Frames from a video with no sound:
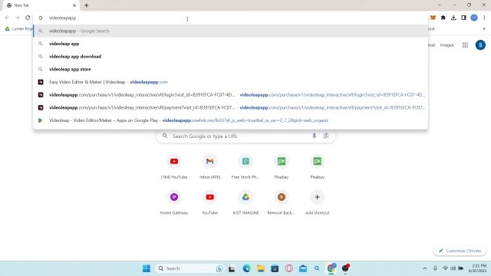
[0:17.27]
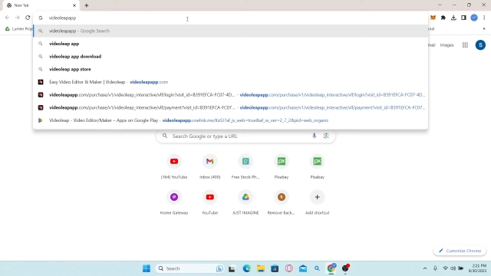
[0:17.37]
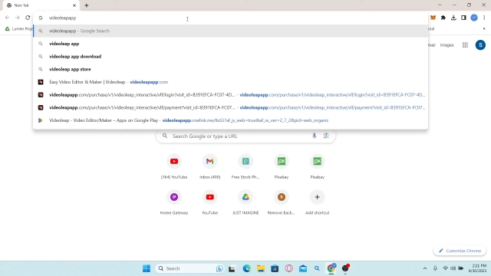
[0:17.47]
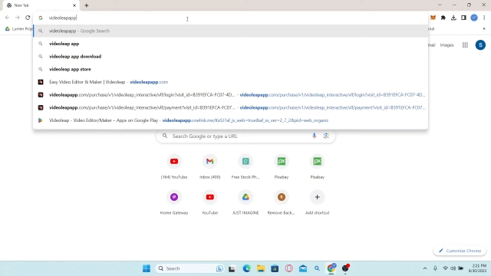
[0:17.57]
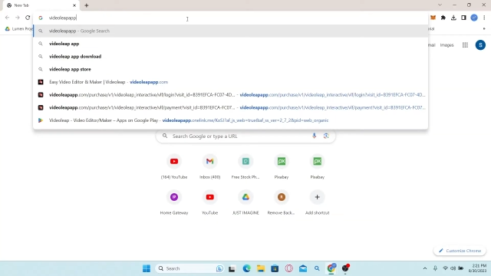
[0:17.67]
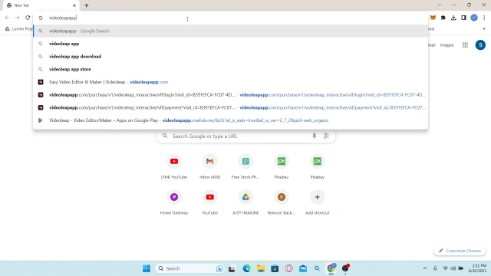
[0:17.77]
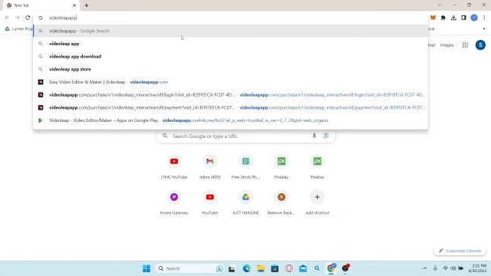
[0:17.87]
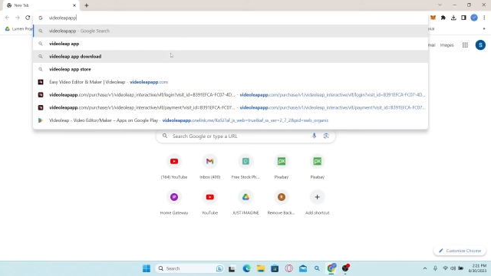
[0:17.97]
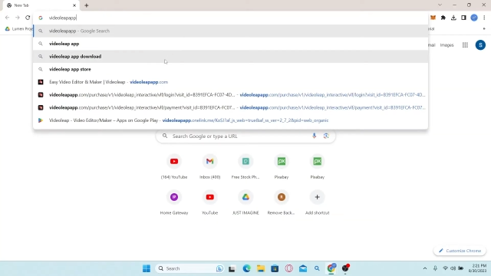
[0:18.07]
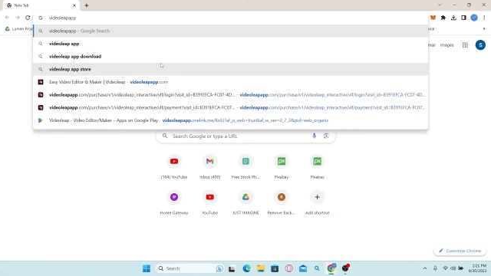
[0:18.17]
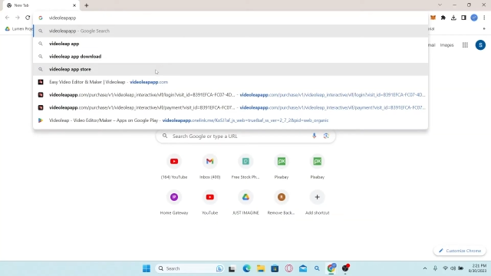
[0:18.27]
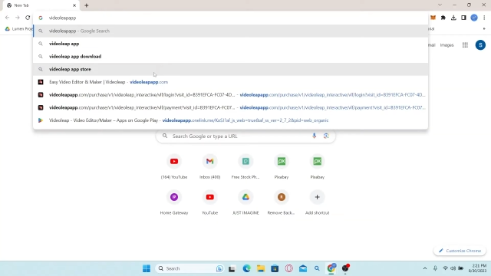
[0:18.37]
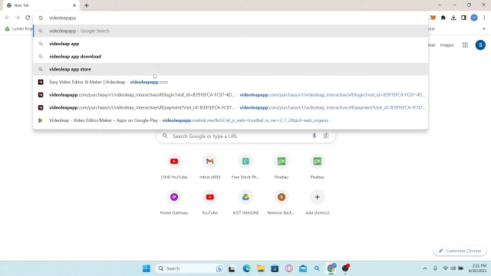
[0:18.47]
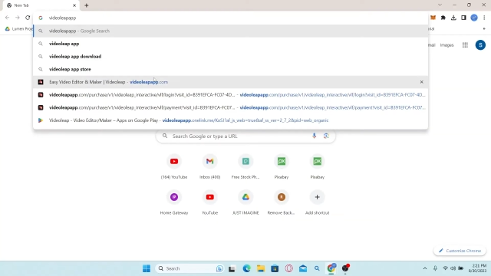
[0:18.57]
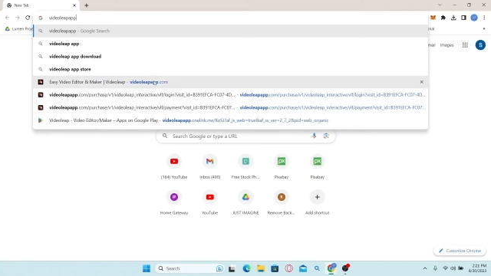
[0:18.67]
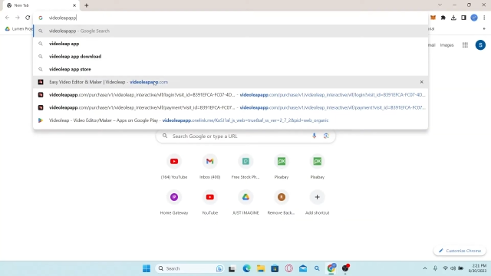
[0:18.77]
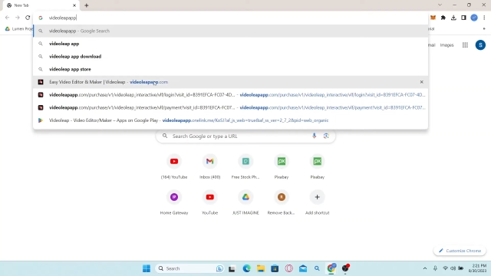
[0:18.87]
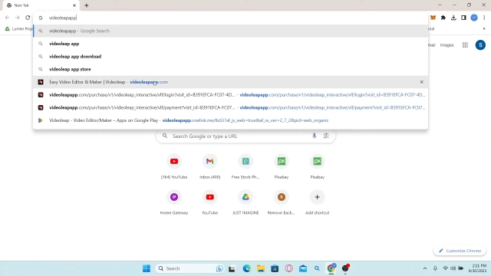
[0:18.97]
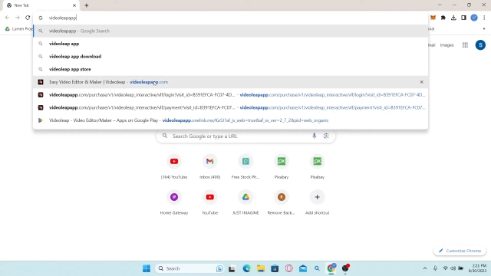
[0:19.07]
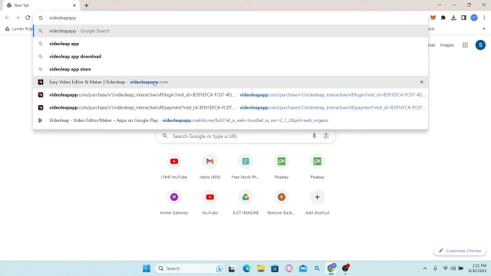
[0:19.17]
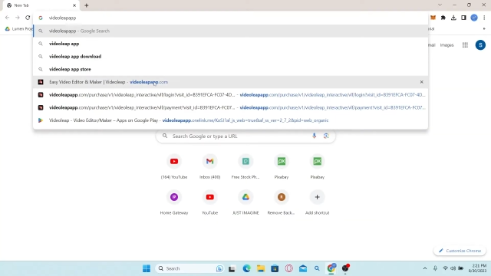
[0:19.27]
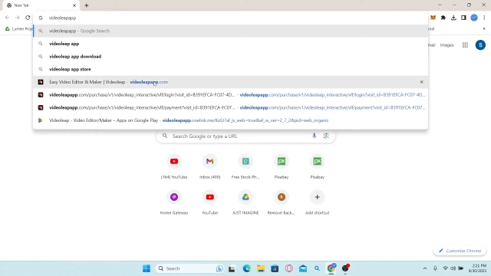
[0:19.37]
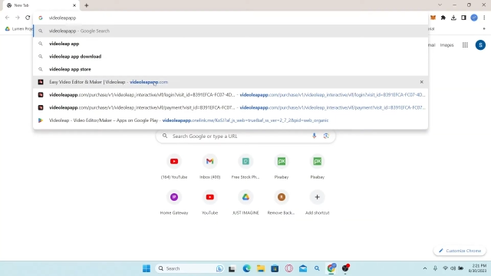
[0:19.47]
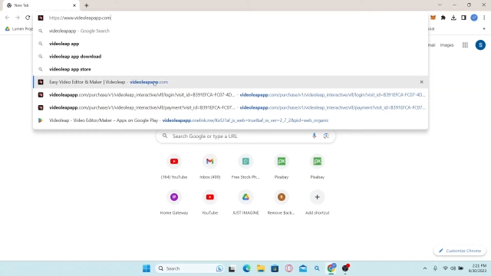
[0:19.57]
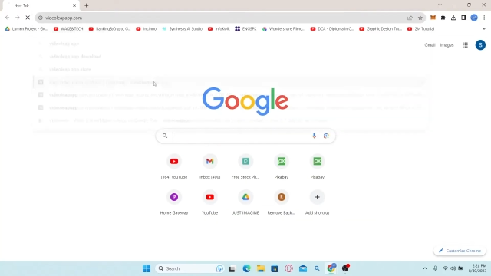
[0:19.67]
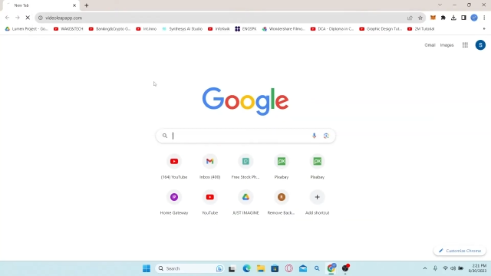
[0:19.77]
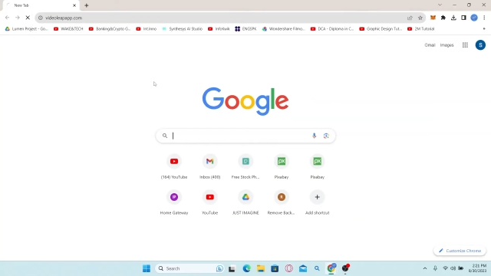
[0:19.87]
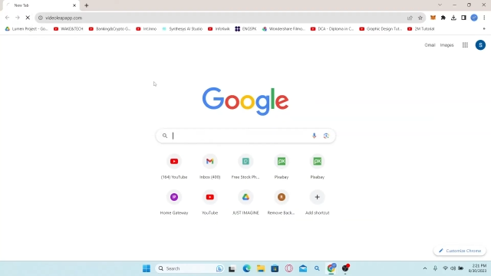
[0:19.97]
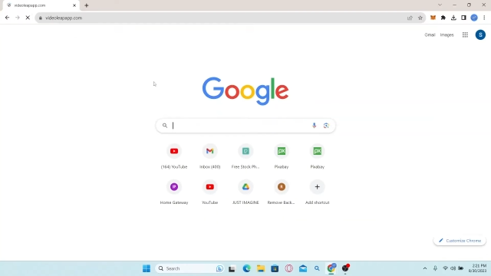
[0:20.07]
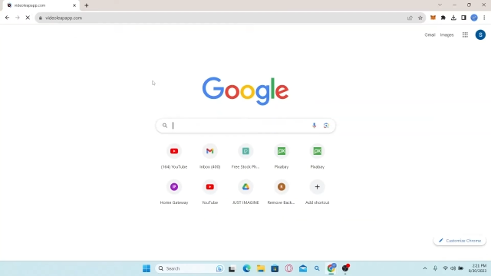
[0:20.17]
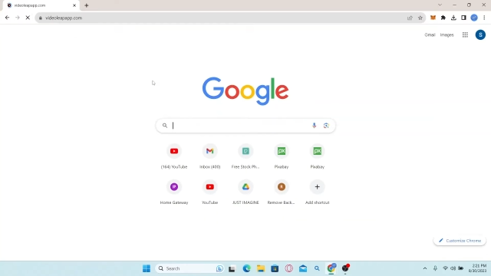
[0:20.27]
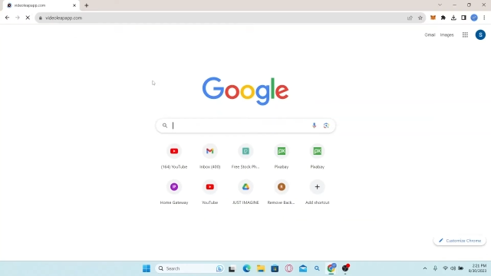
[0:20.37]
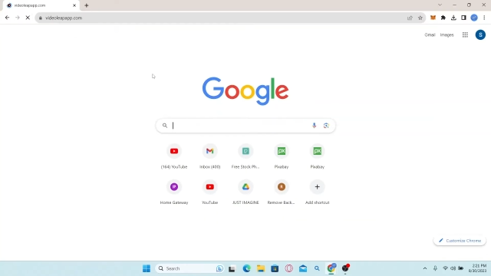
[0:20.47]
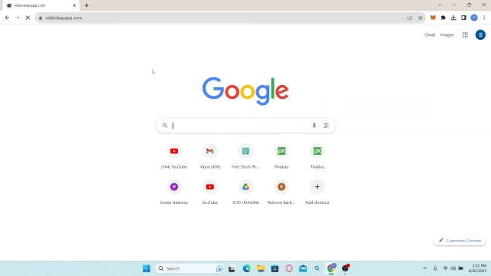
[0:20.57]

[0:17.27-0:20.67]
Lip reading: Nobody's mouth can be seen.